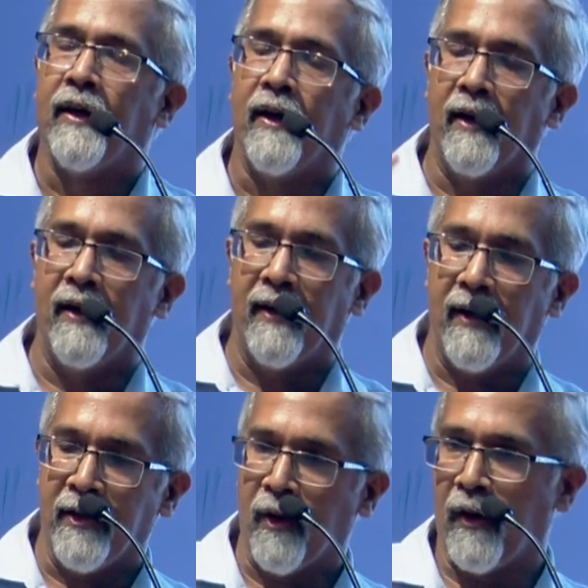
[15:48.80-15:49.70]

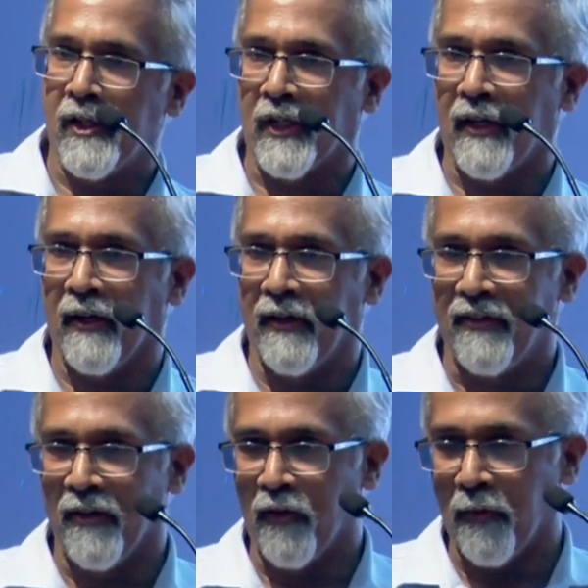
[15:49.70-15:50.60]
a neurological
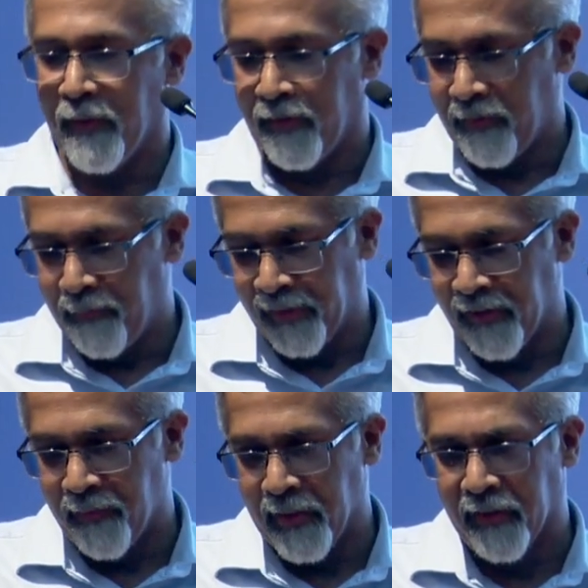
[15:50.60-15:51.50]
syndrome with
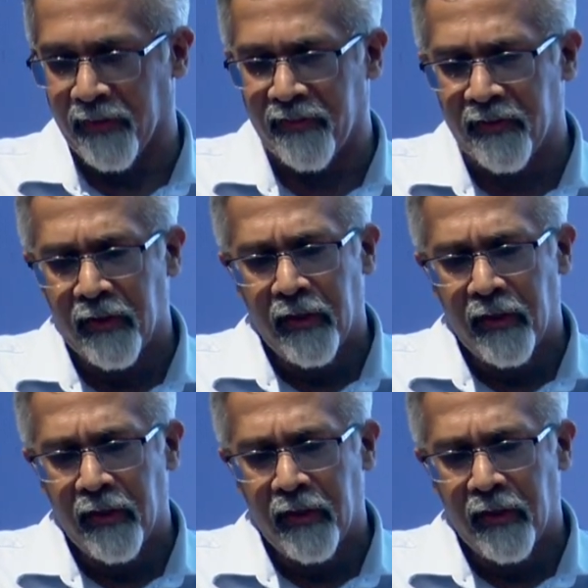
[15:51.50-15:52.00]
muscle weakness.